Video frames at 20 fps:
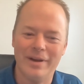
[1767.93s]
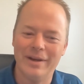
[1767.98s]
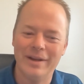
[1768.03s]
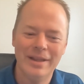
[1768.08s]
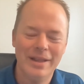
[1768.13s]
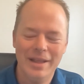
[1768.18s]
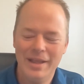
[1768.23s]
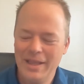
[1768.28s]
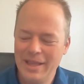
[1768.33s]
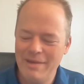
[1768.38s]

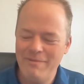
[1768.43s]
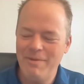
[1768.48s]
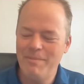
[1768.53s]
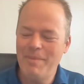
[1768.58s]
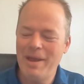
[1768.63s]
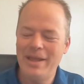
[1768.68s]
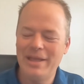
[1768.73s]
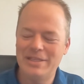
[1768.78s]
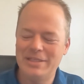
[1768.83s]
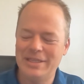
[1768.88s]
Yeah, yeah,
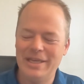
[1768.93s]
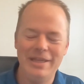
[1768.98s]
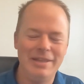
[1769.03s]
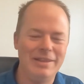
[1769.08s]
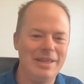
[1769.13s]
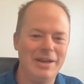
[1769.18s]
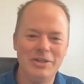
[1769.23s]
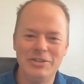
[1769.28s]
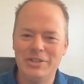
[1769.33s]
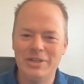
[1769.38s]
might see
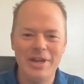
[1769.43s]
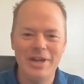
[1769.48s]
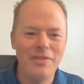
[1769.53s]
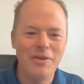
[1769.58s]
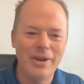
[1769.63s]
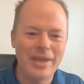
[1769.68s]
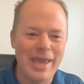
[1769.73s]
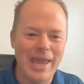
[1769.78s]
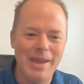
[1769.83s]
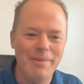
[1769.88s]
there's you.
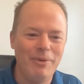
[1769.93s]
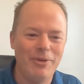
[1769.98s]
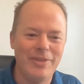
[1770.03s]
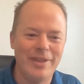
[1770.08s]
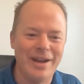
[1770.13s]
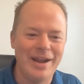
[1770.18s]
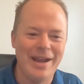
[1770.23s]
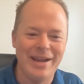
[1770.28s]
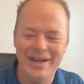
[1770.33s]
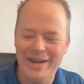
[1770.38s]
another cable
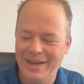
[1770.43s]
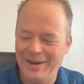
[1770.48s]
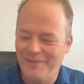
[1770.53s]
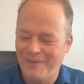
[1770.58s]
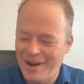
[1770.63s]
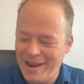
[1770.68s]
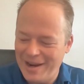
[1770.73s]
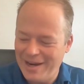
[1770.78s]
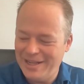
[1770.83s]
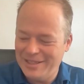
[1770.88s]
that I need, right?